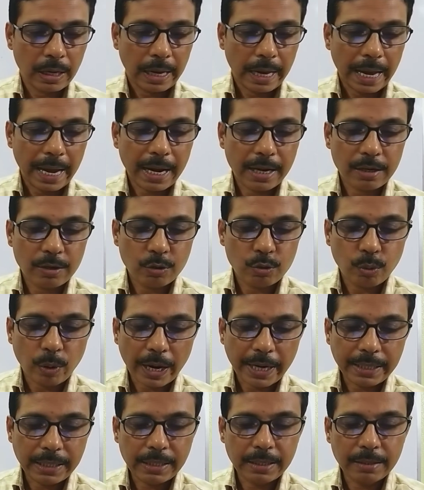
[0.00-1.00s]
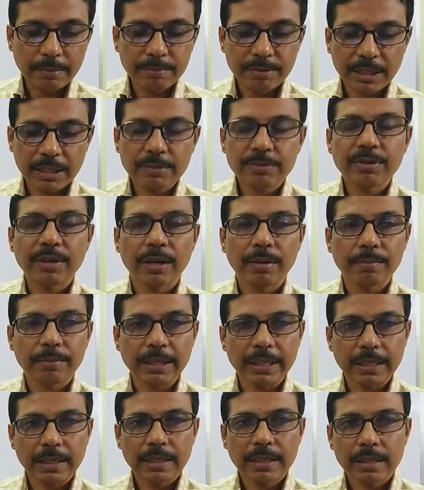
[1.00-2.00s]
and quietly but
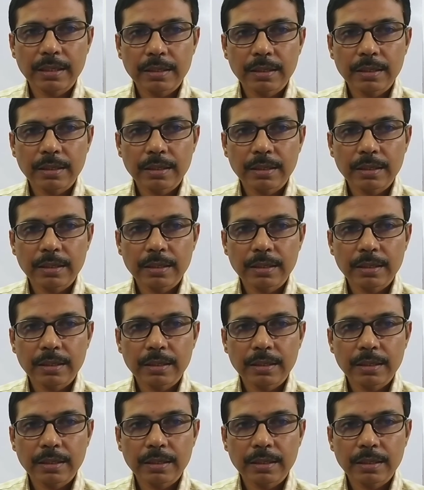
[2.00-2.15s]
firmly,